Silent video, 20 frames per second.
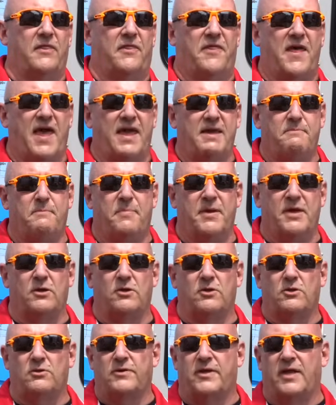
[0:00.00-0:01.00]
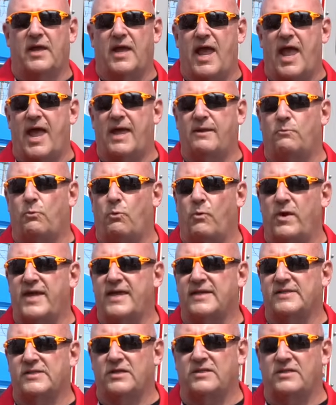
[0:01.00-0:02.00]
they build, and
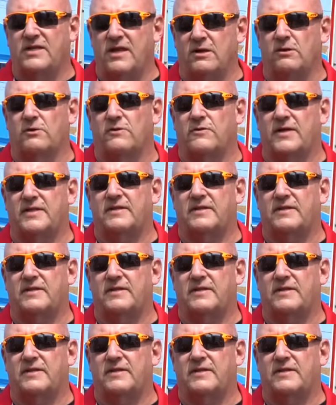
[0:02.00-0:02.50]
we as a dealer